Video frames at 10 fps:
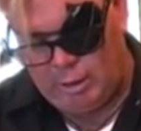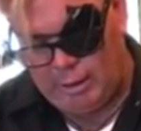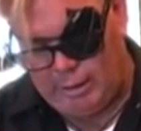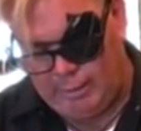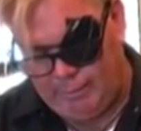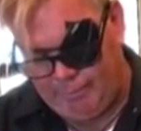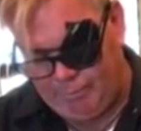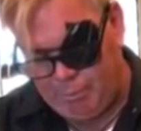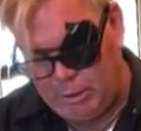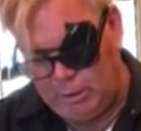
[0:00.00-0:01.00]

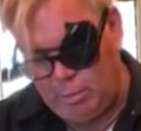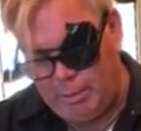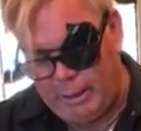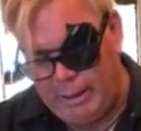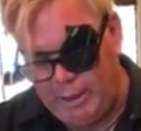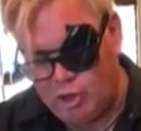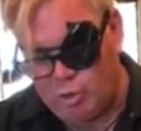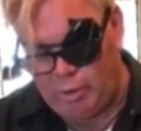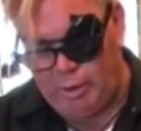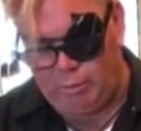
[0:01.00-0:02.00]
But a little bit of
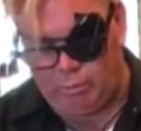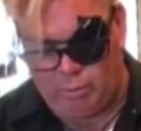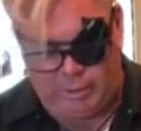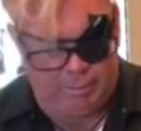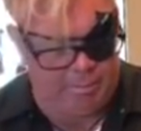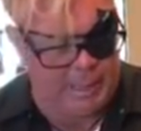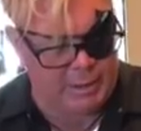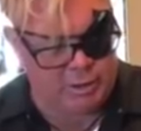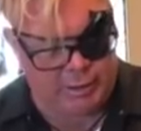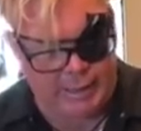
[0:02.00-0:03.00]
history, getting
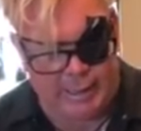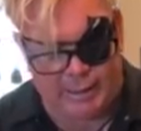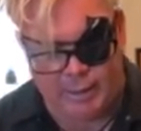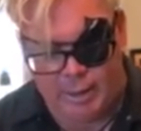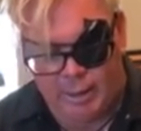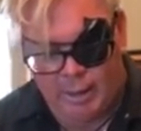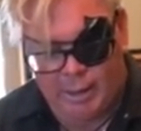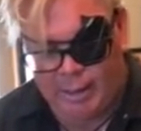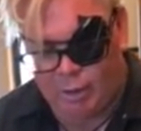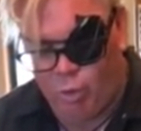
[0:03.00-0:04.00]
back to that.
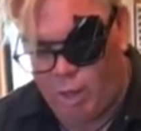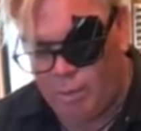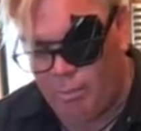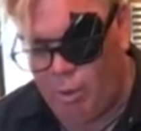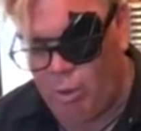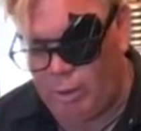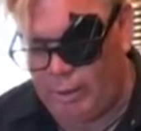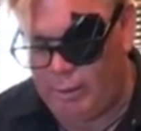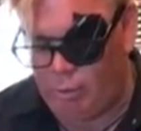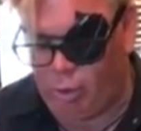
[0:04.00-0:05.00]

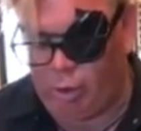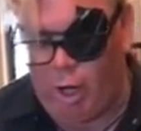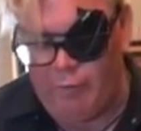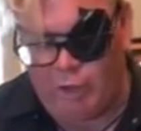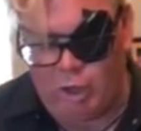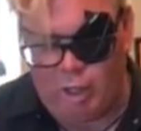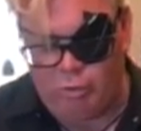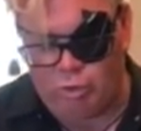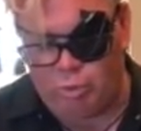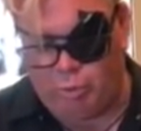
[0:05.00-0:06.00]
Guacamole, or
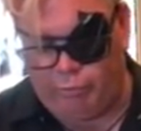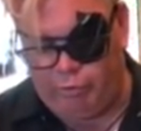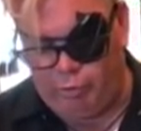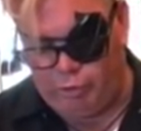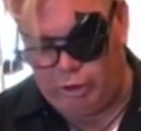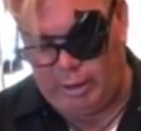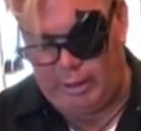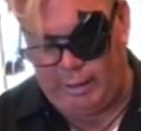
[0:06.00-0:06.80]
avocados, were first